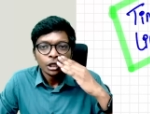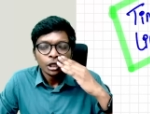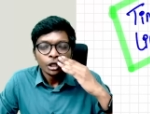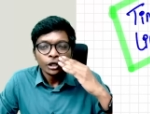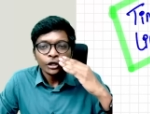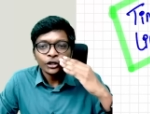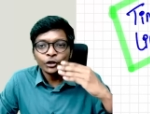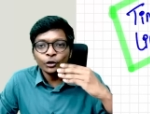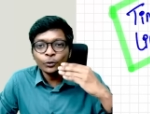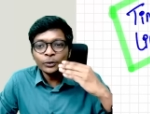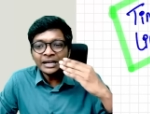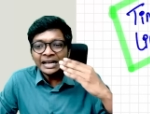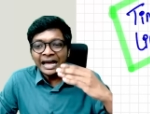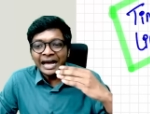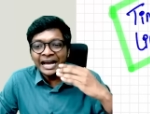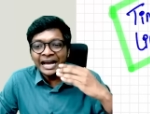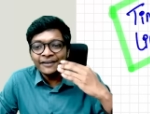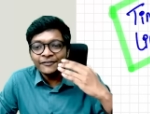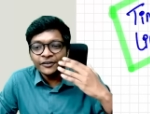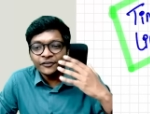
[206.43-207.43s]
you will
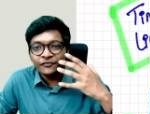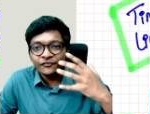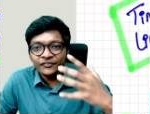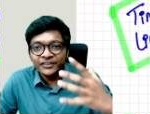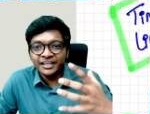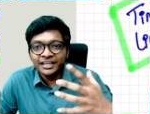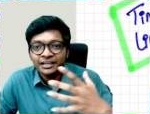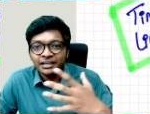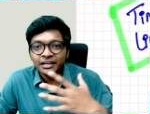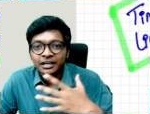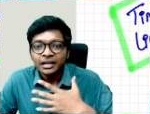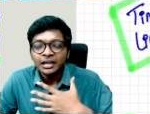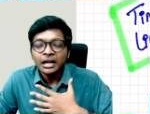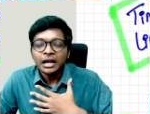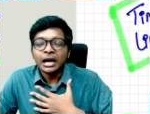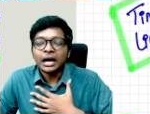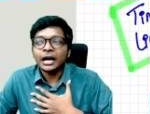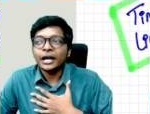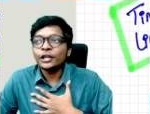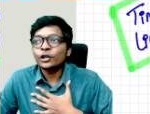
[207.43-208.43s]
have a fear.
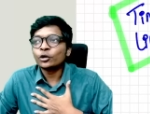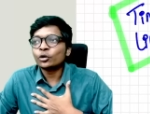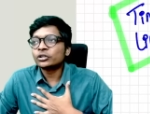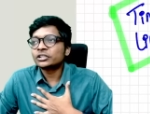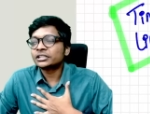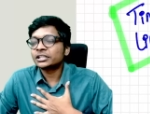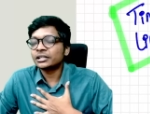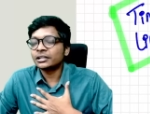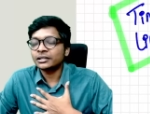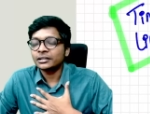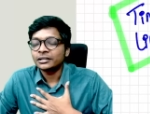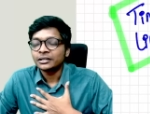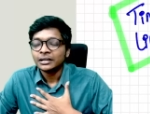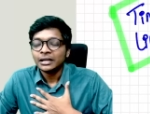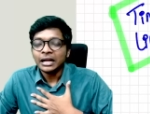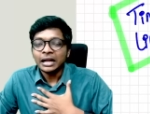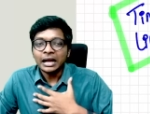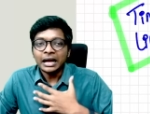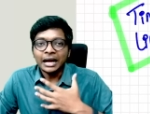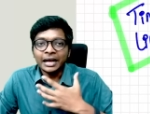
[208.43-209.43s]
Ayo sir,
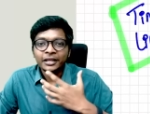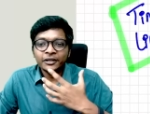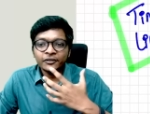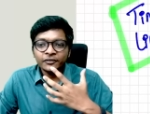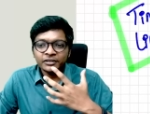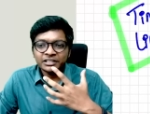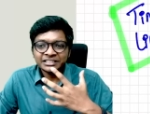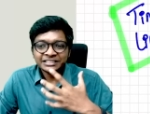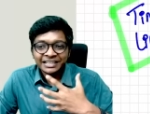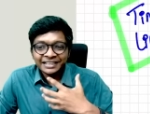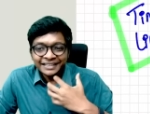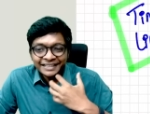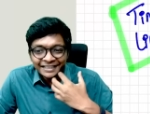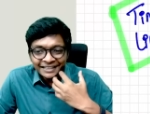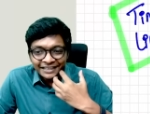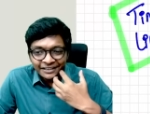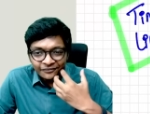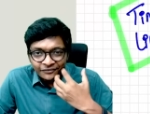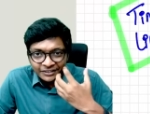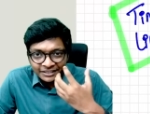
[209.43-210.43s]
I
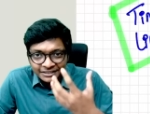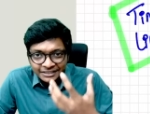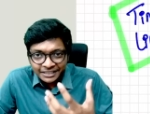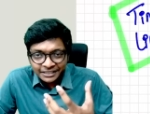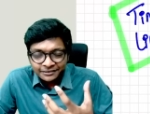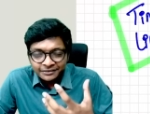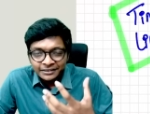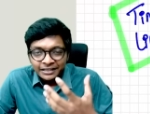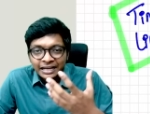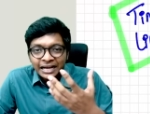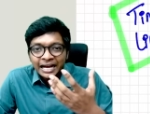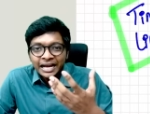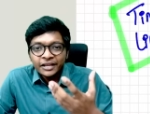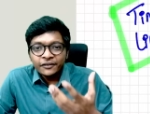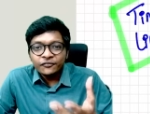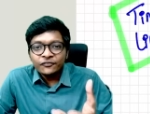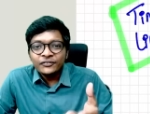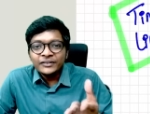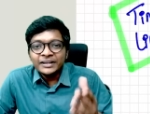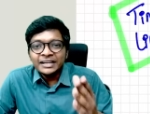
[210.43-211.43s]
studied everything. I
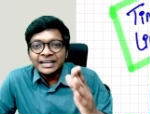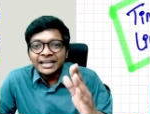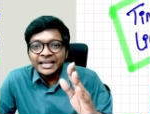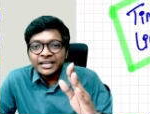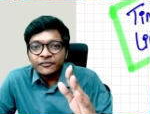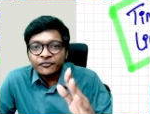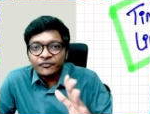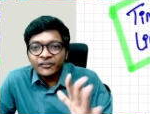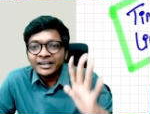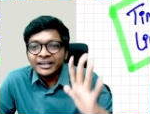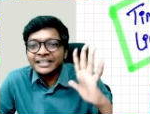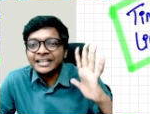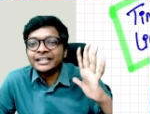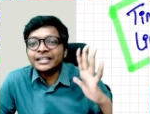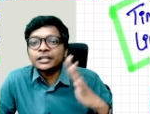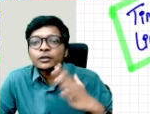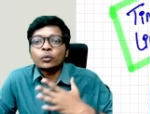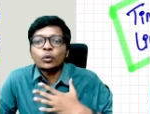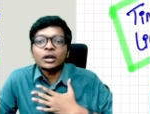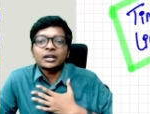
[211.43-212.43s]
feel like
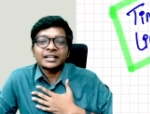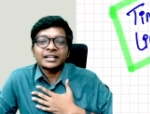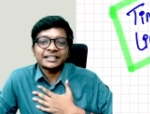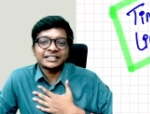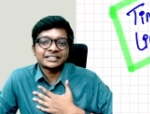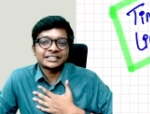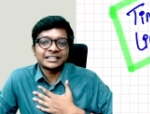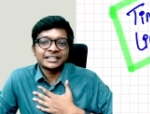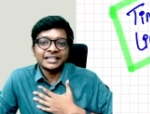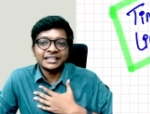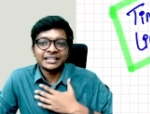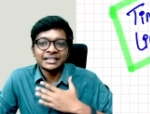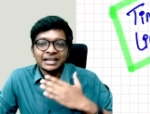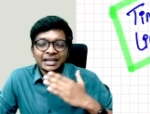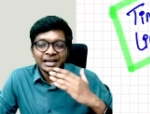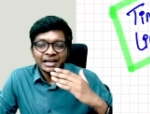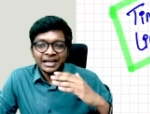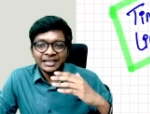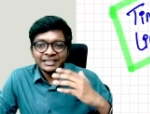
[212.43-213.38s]
forgetting what I studied. I